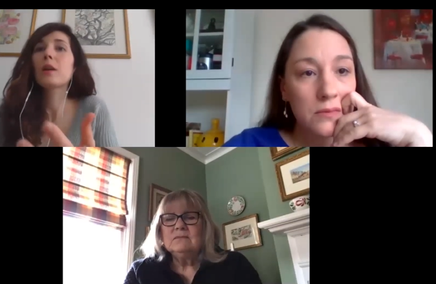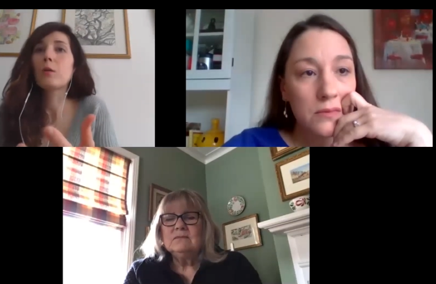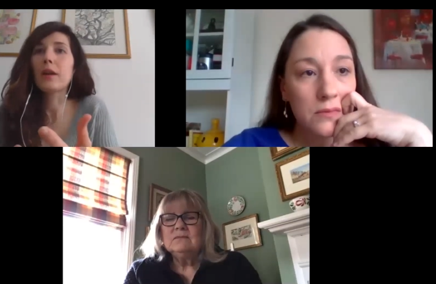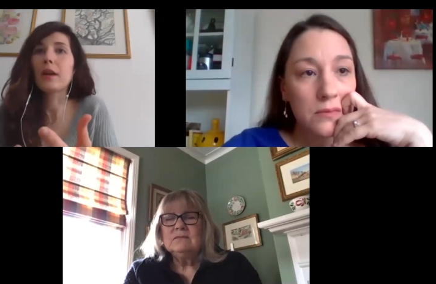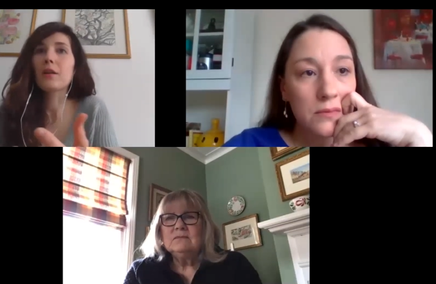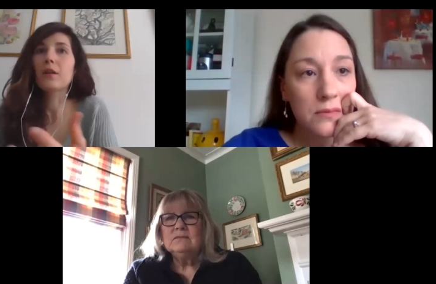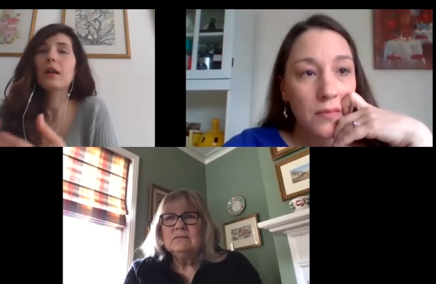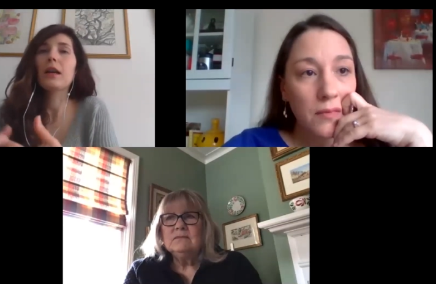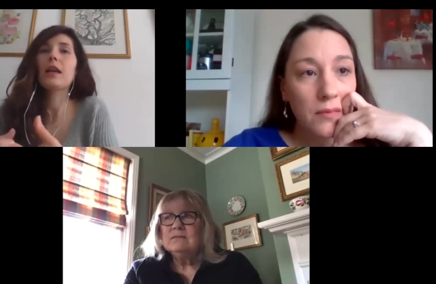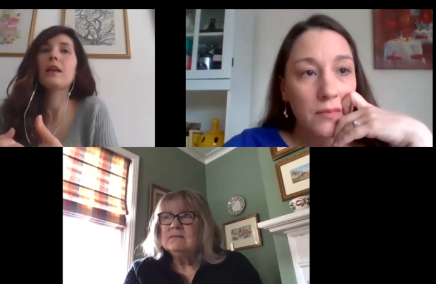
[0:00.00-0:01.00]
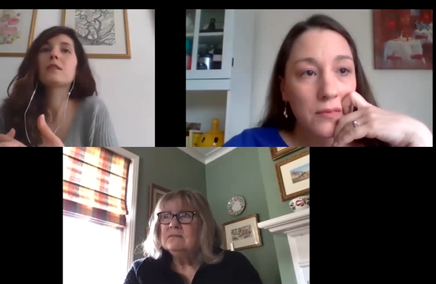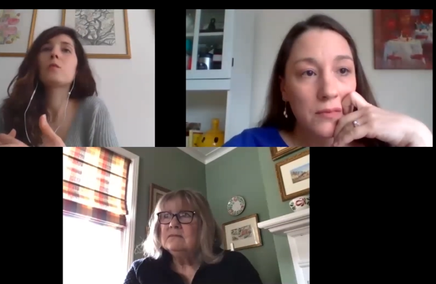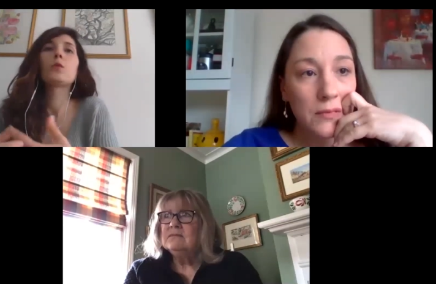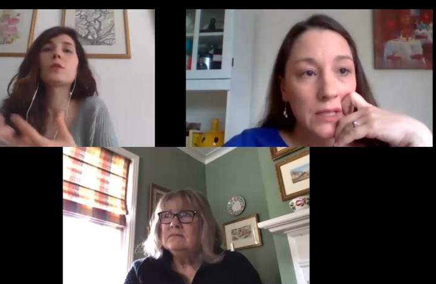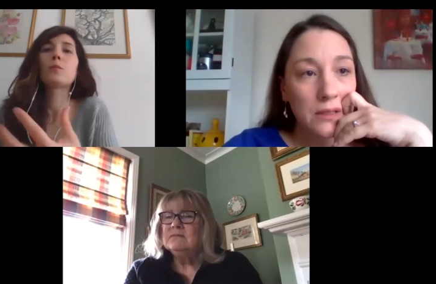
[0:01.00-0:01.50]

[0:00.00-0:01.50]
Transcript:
Speaker 1: liquidator is the most